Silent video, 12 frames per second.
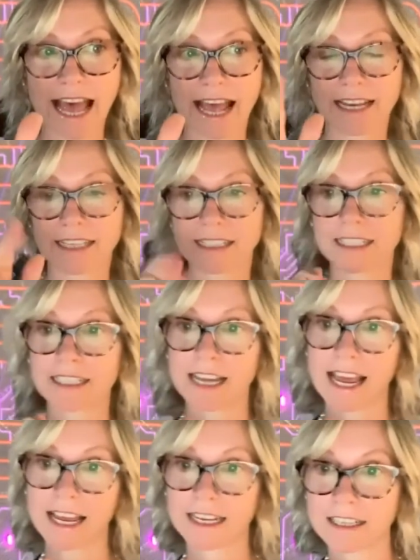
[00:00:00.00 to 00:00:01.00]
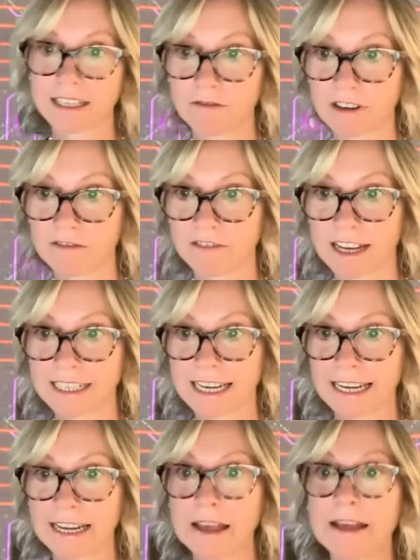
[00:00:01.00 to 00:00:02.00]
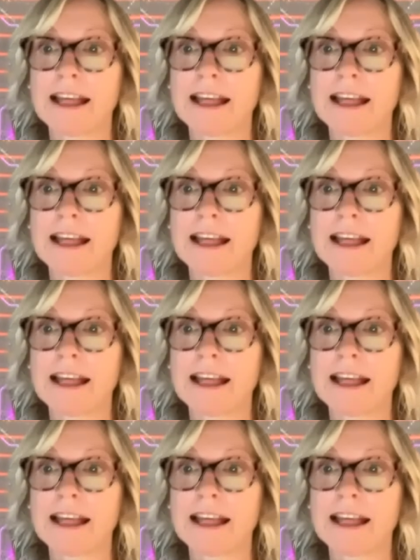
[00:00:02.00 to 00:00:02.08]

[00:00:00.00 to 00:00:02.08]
and uh, token funding.